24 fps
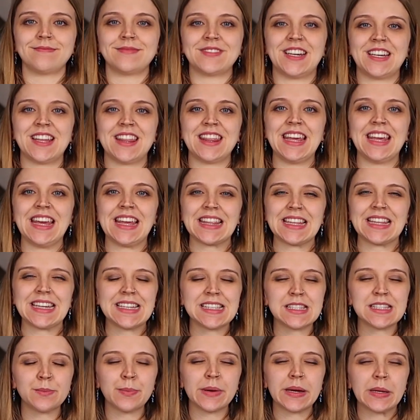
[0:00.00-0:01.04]
I think that
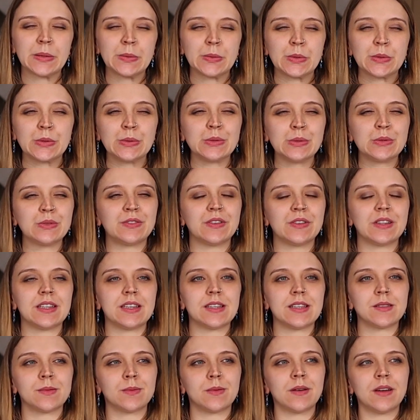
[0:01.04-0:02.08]
is about all for
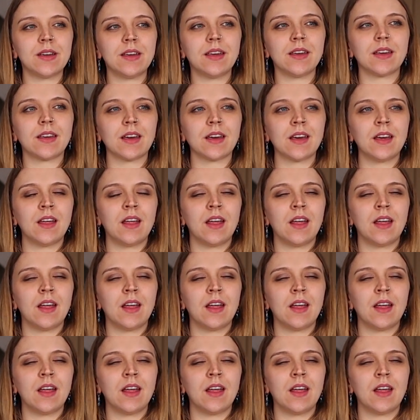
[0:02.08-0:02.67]
this week.